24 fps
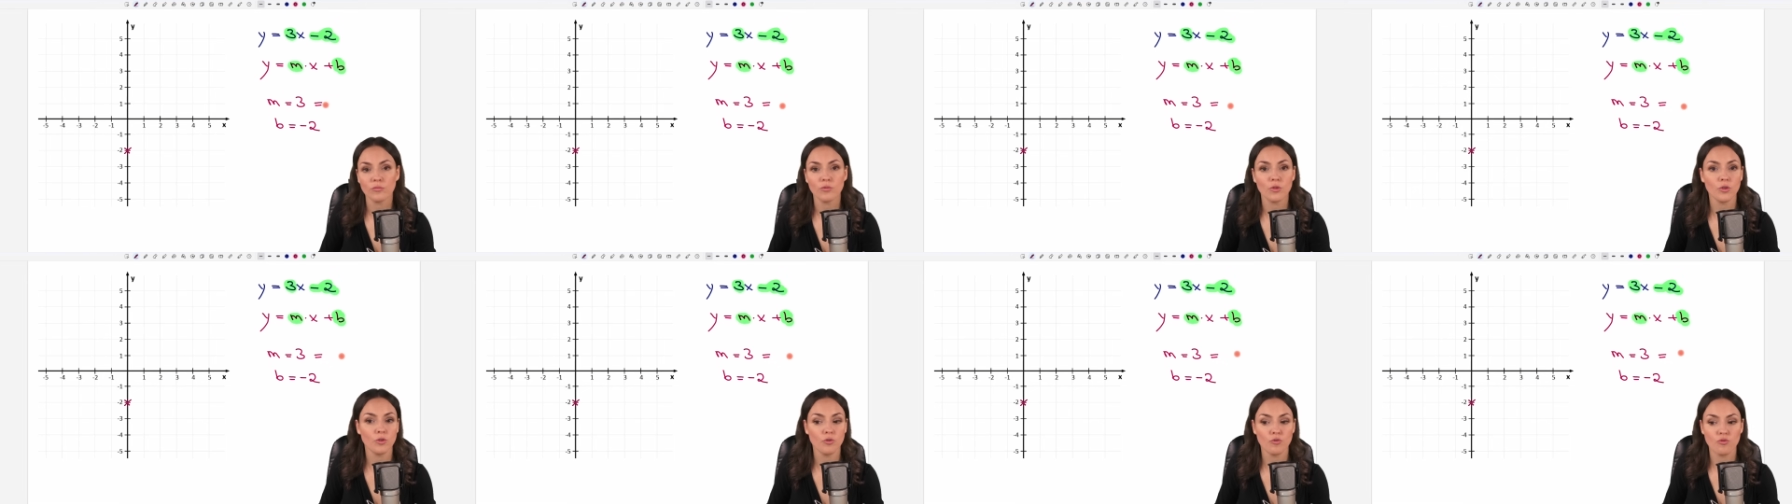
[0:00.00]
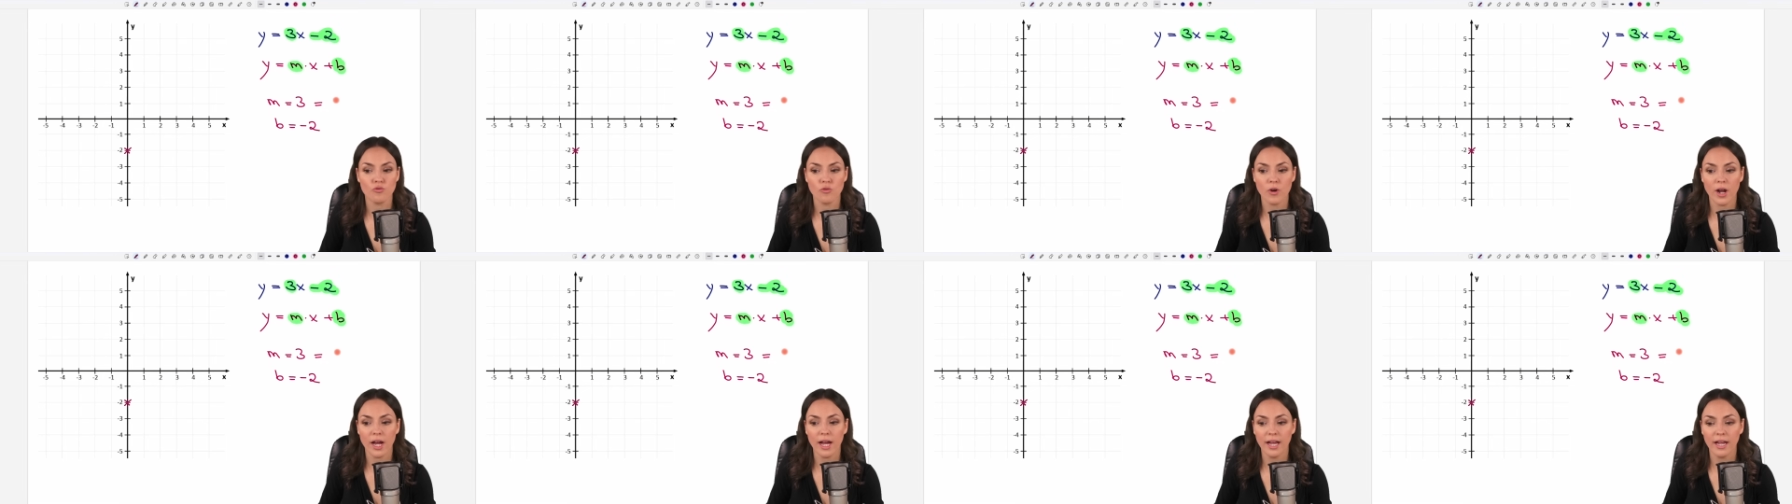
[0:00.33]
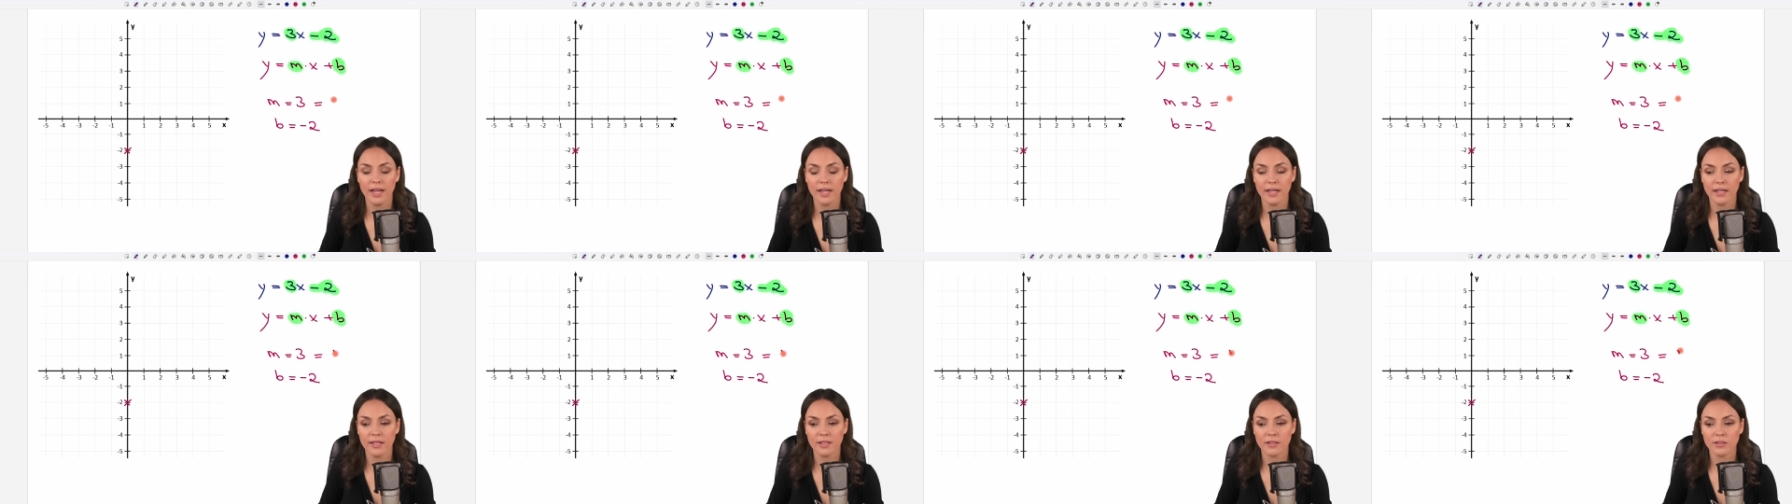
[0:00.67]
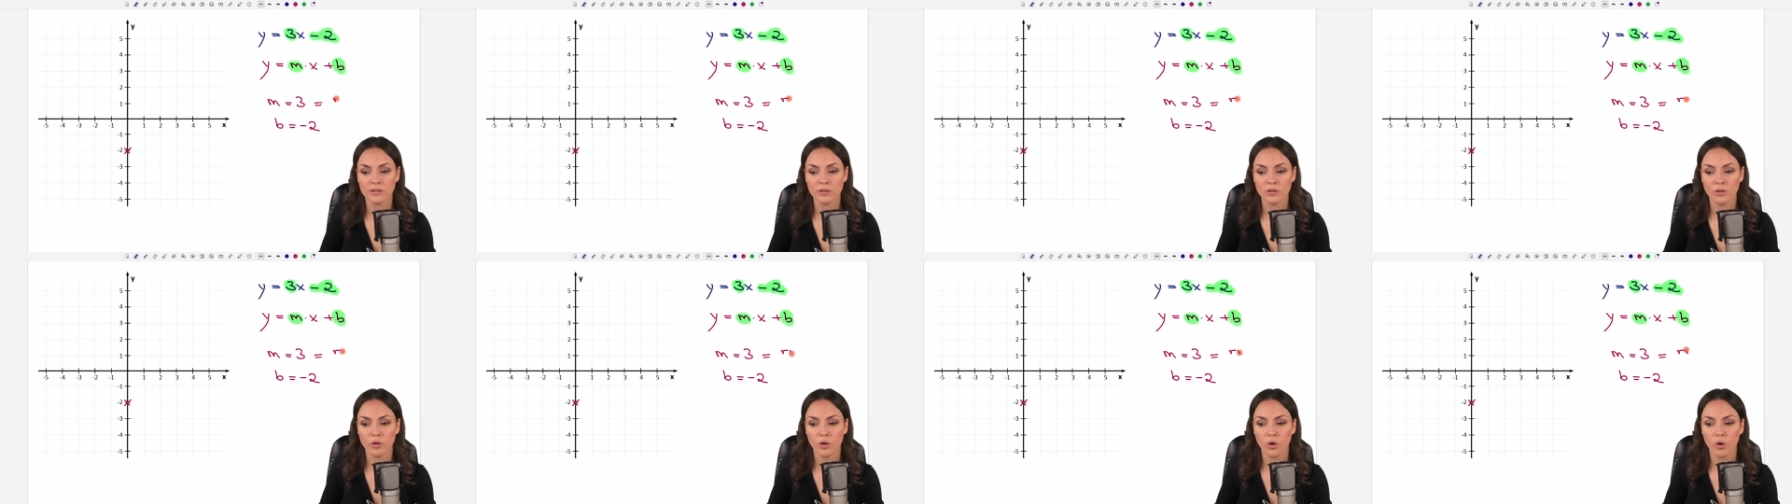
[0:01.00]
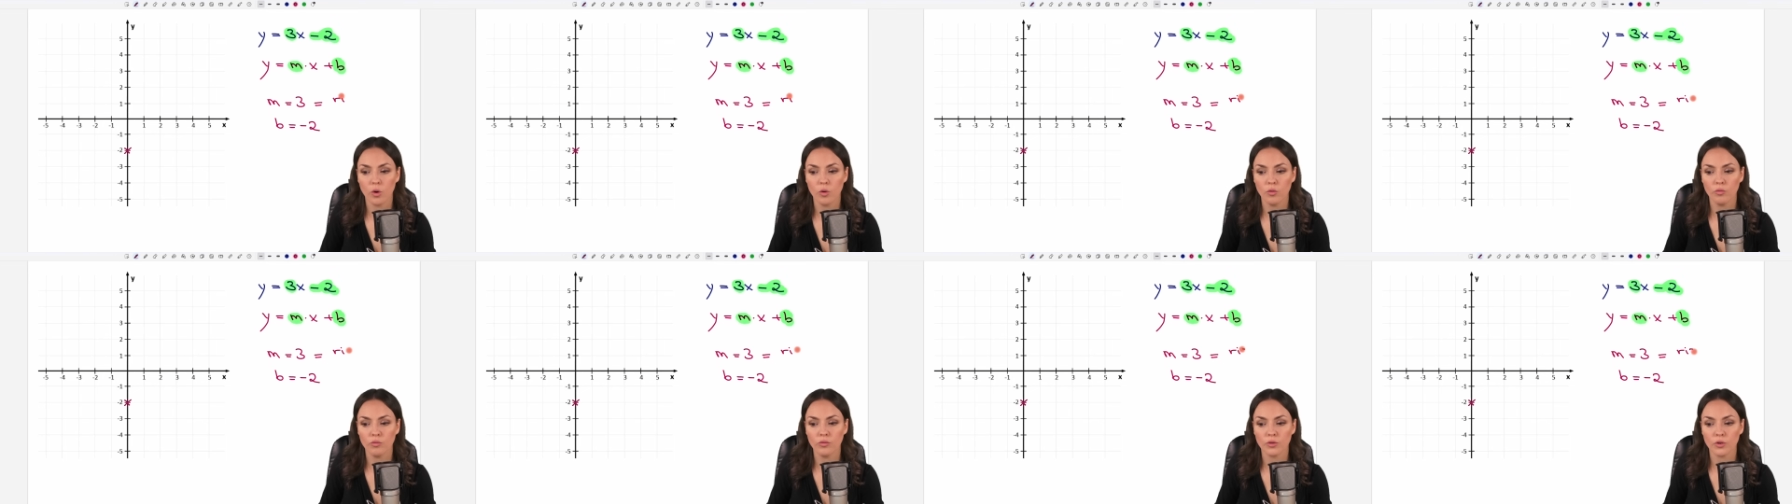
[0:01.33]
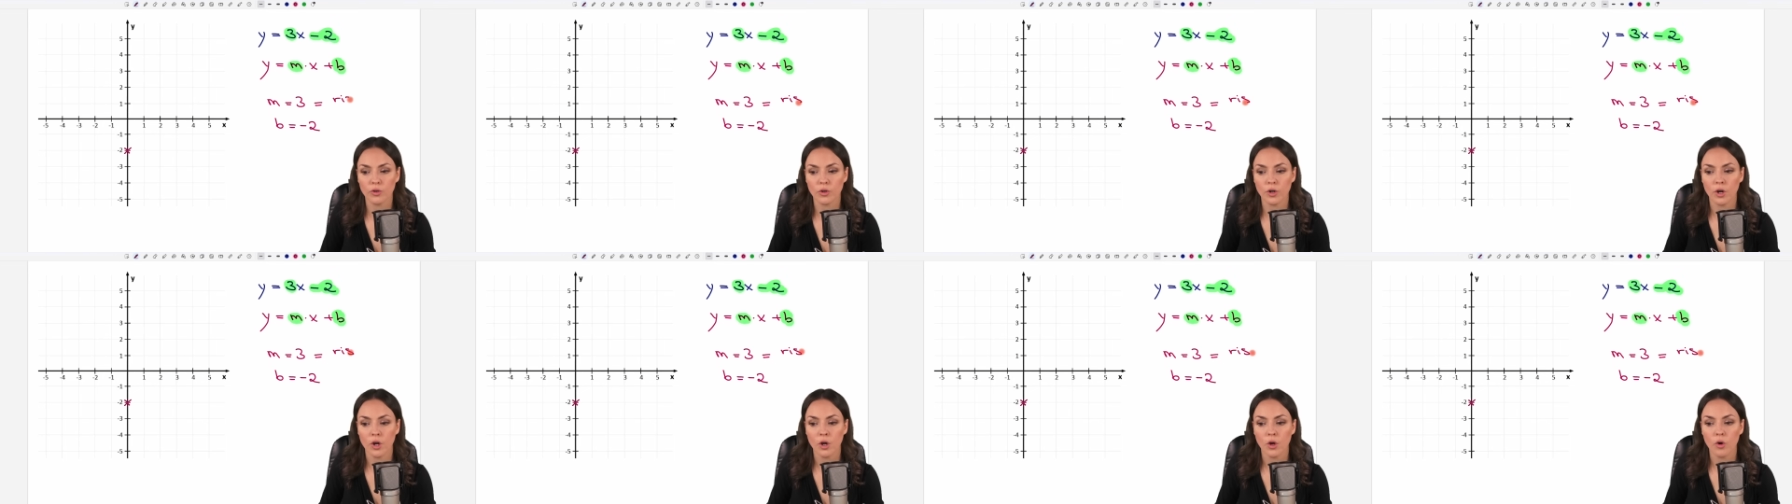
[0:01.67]
the rise
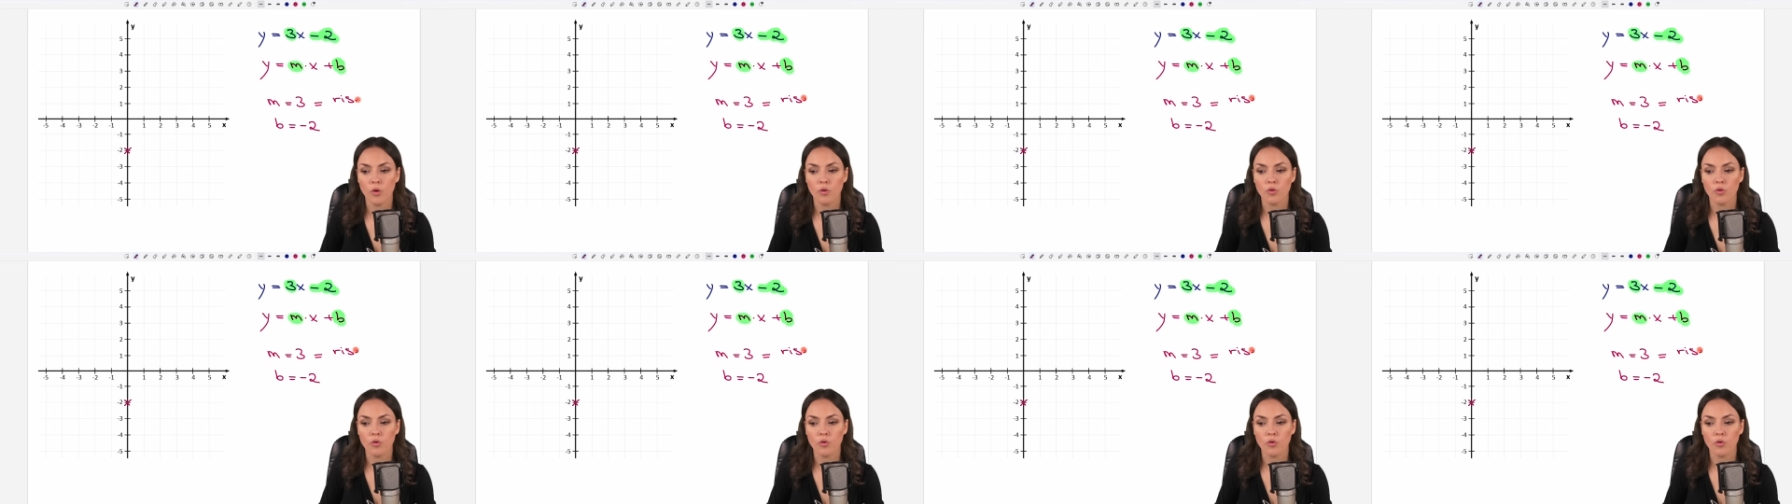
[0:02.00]
over